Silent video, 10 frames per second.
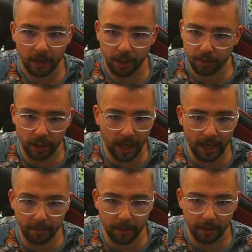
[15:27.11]

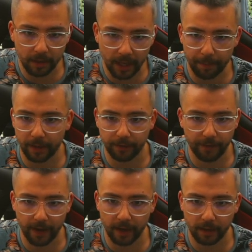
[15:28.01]
Username, yep, that's
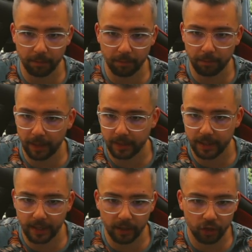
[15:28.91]
fine.
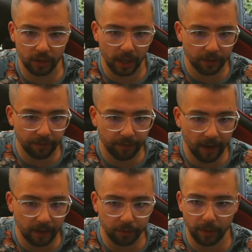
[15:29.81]
Message, that's
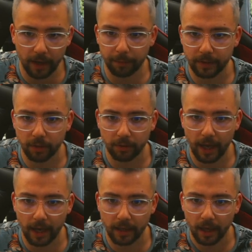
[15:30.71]
fine as well, press
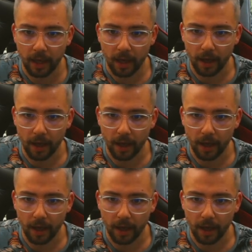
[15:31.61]
OK.